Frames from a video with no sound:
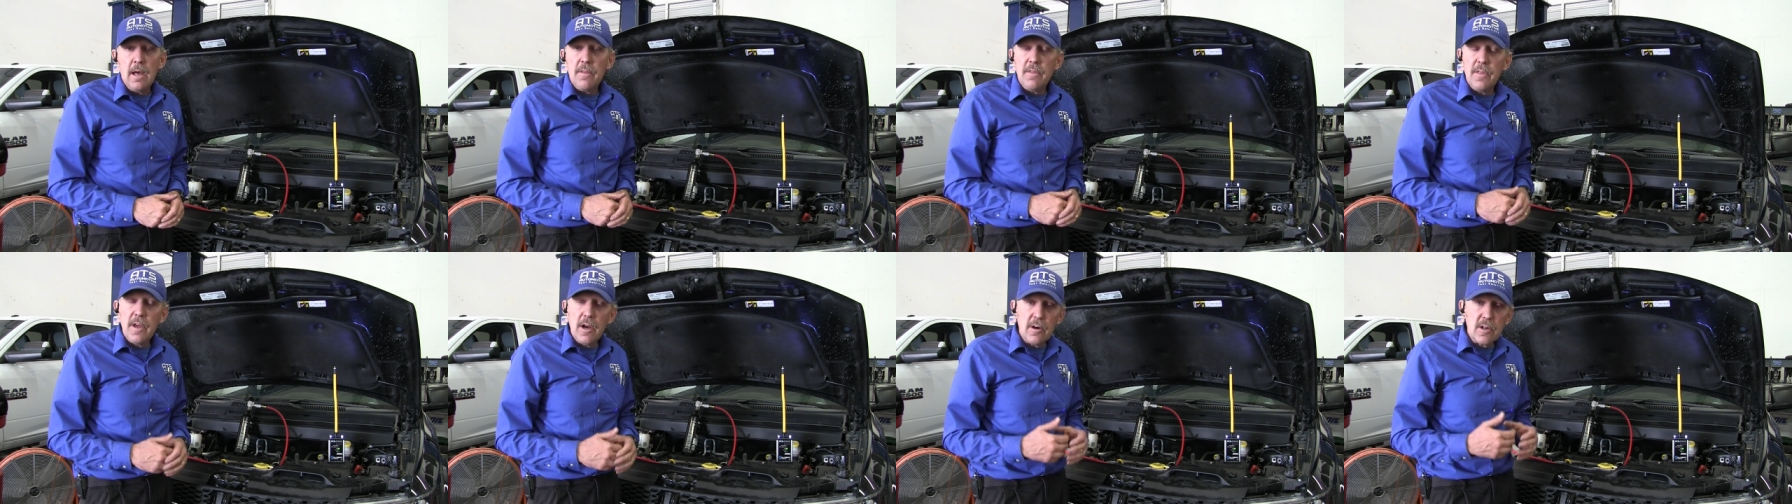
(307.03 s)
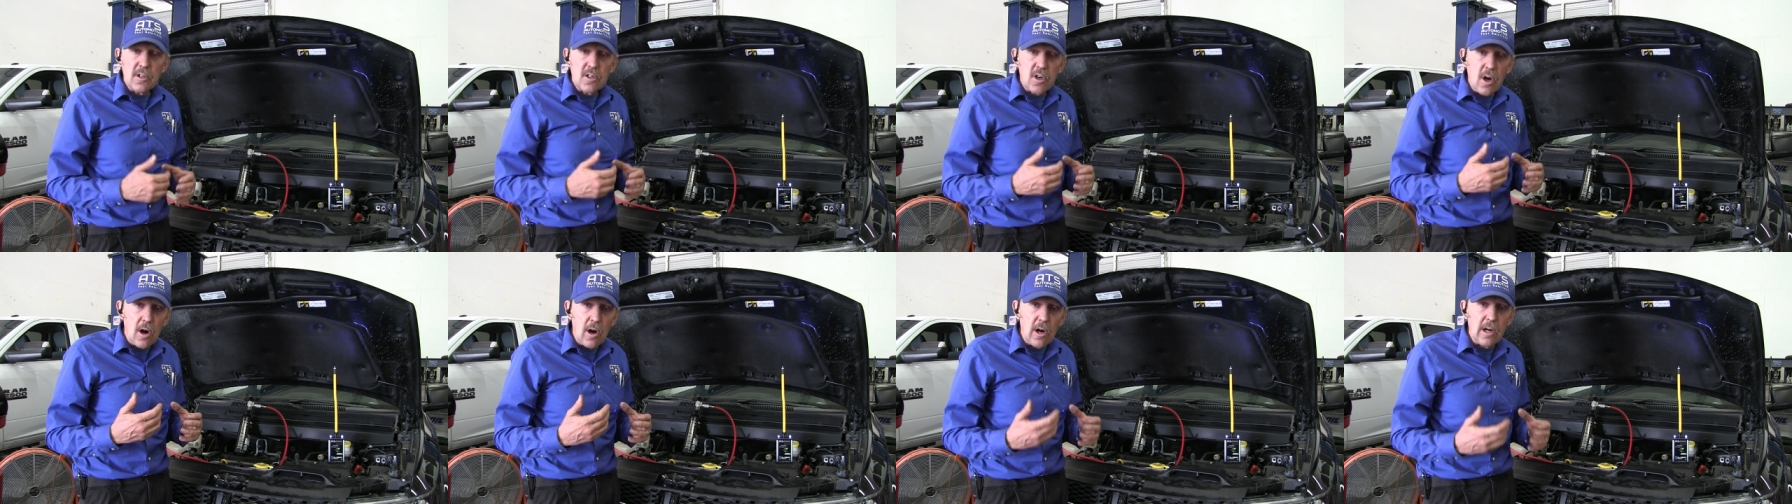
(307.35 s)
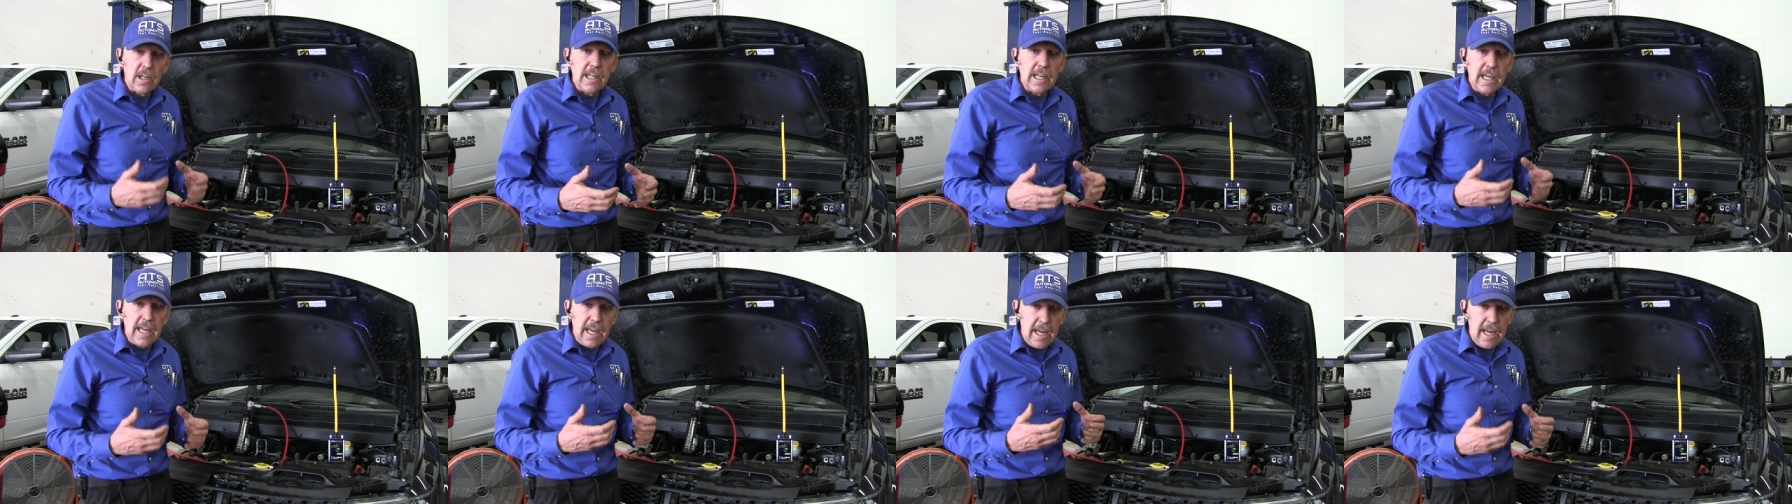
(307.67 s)
There is
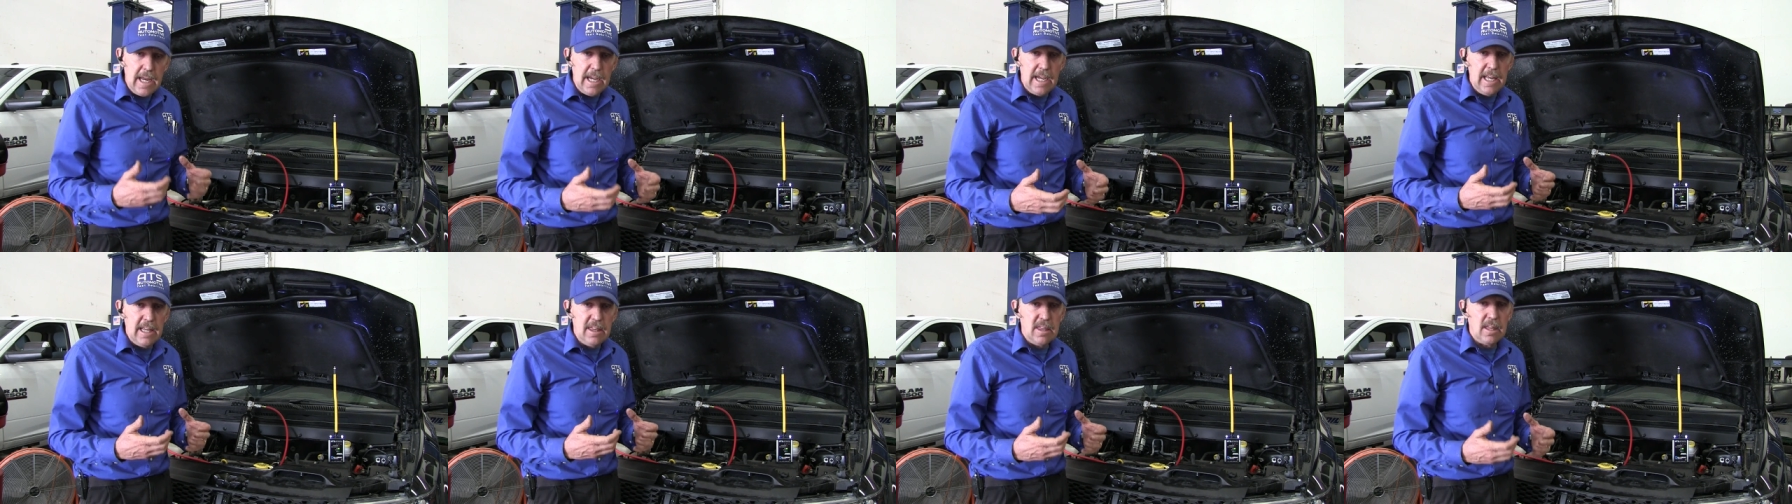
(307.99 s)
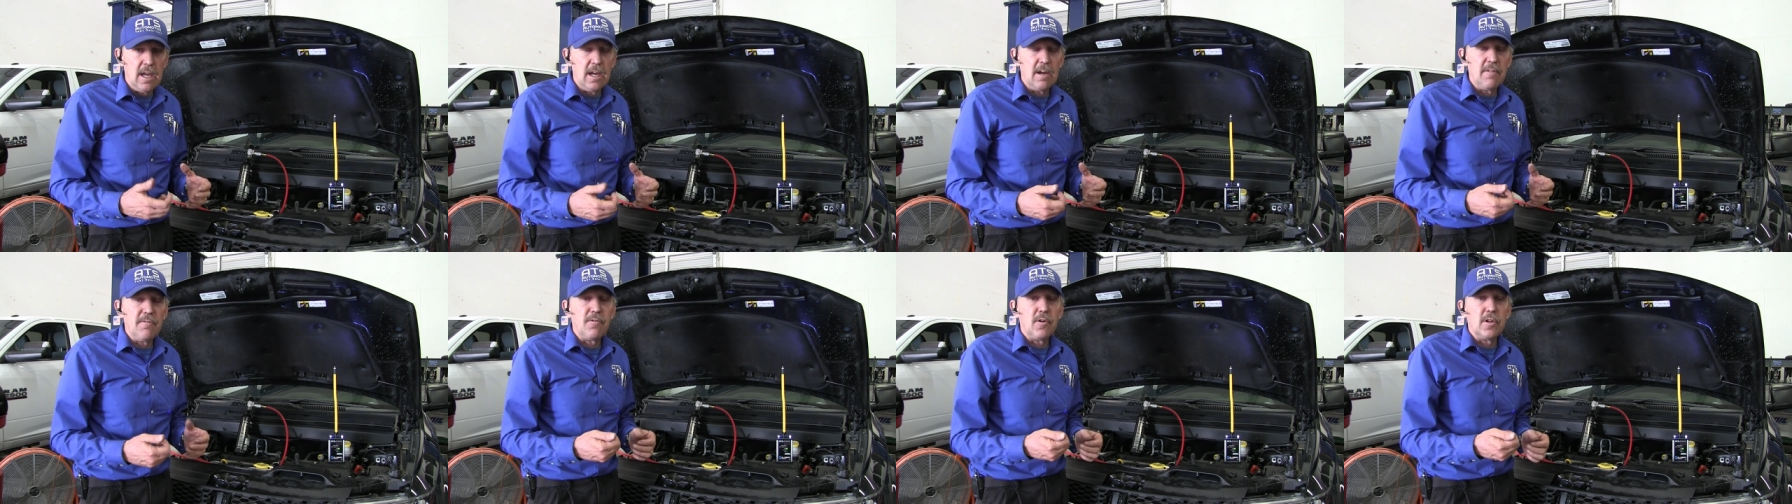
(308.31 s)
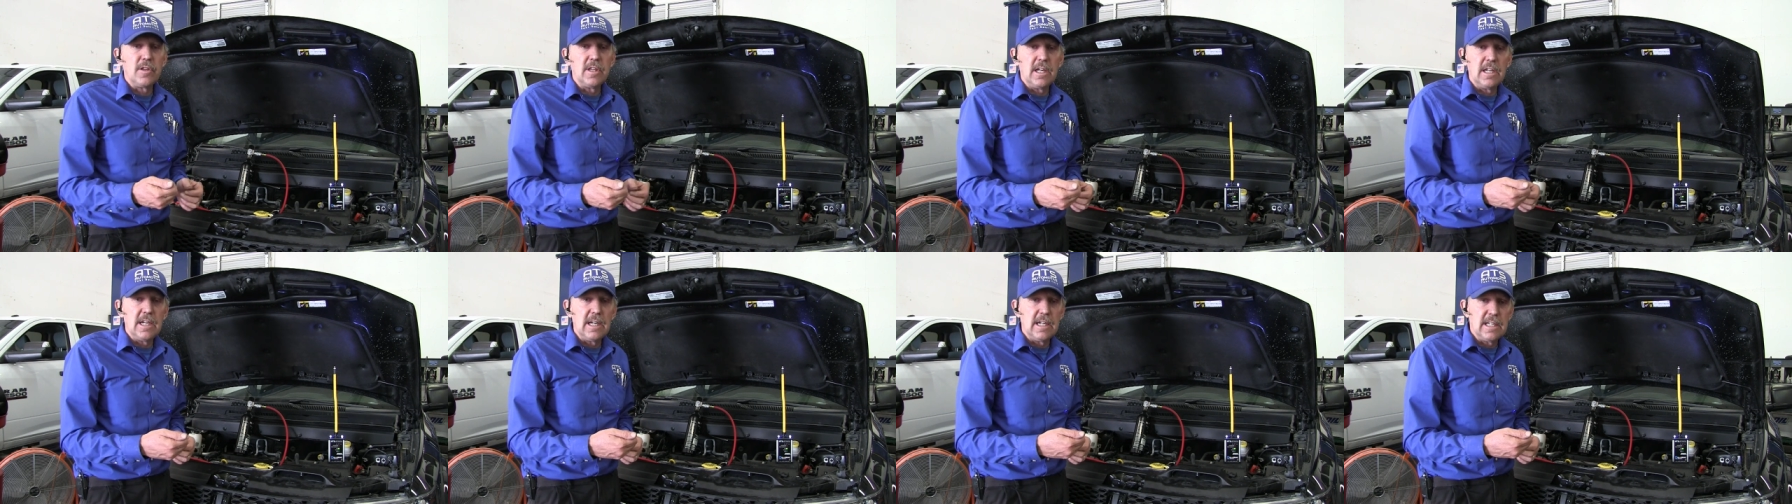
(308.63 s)
hardly anything for
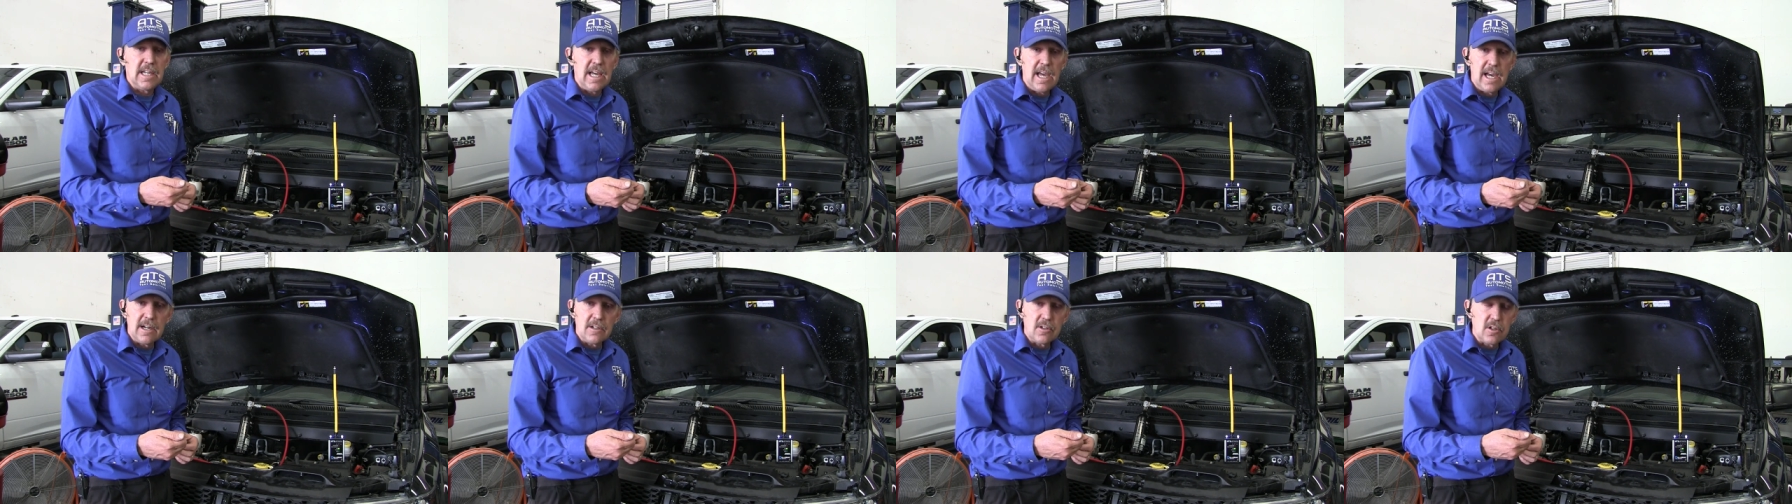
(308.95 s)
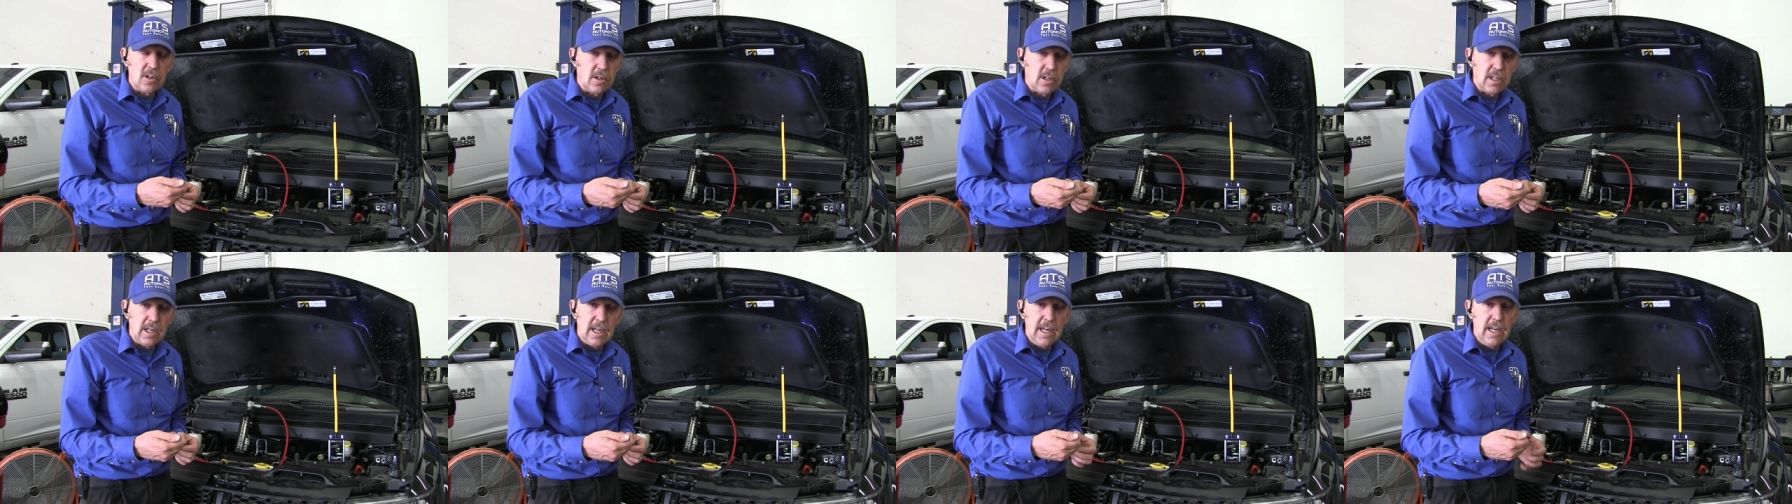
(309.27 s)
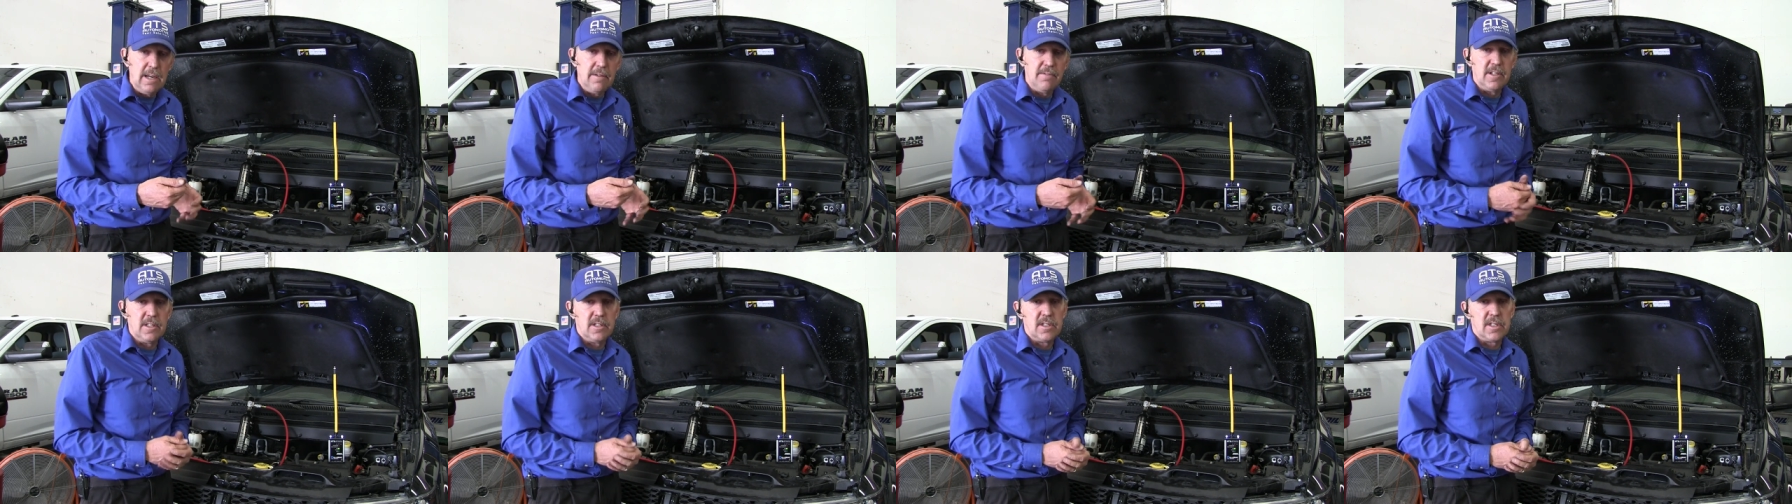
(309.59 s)
the detector to
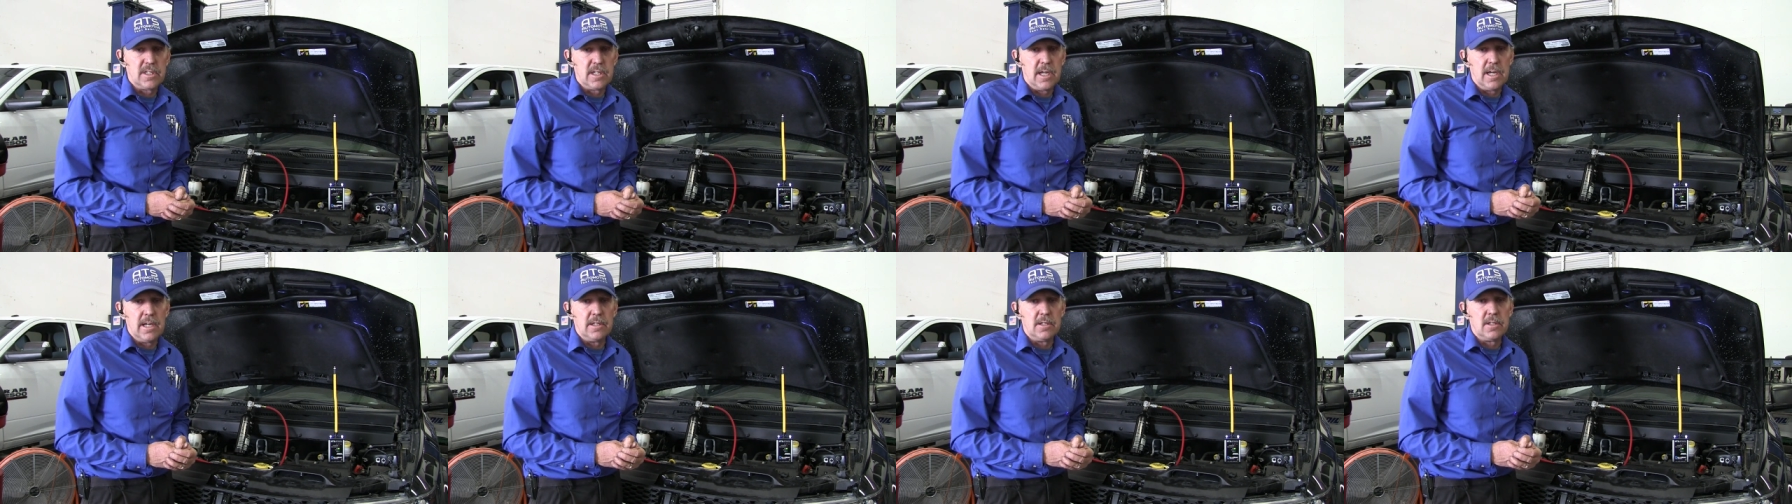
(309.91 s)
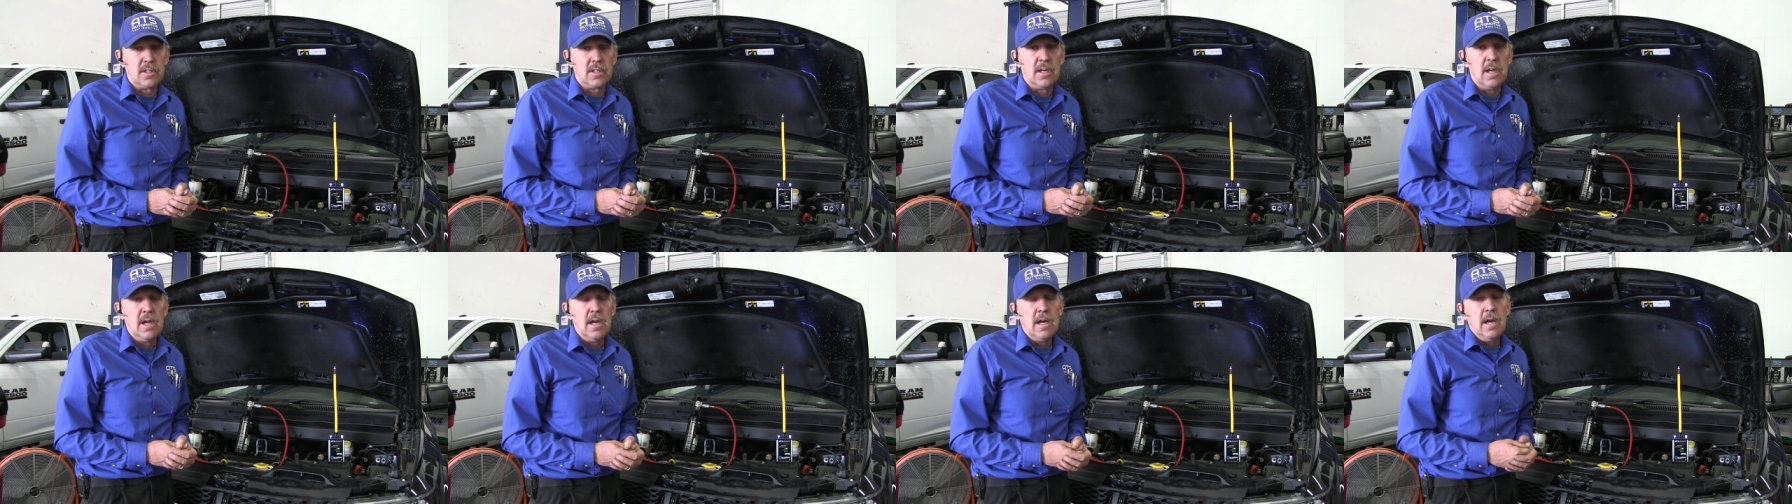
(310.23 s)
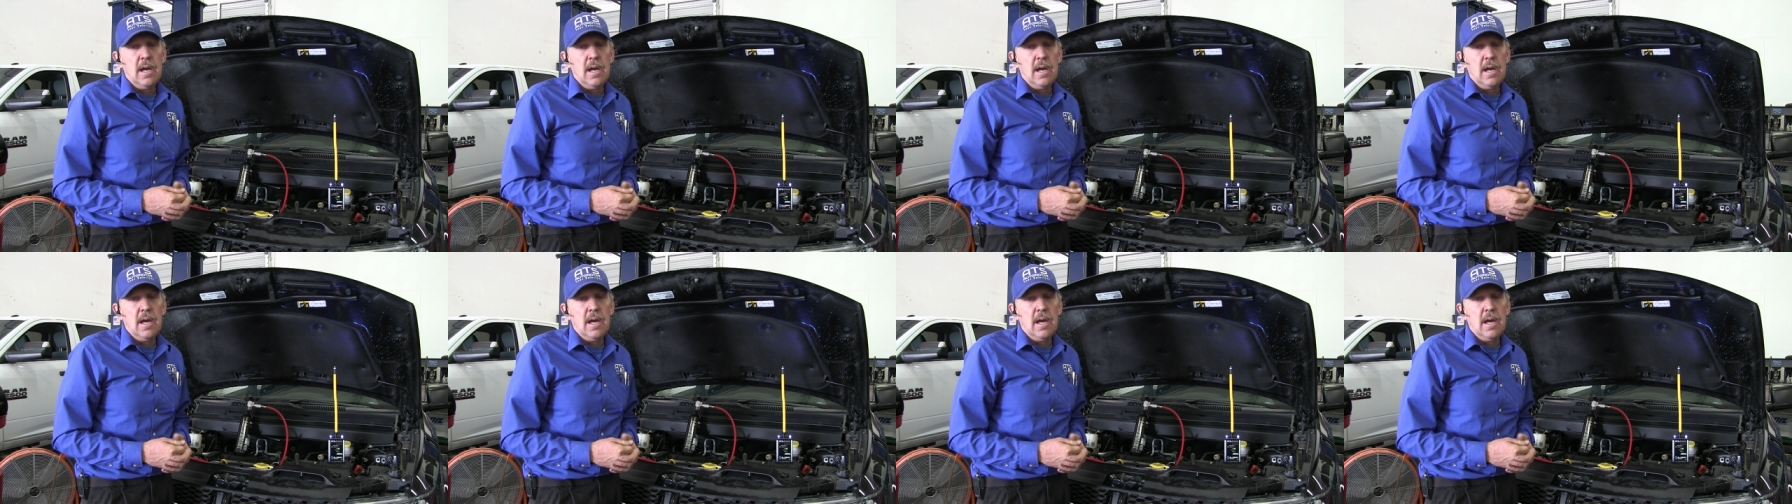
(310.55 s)
even sense.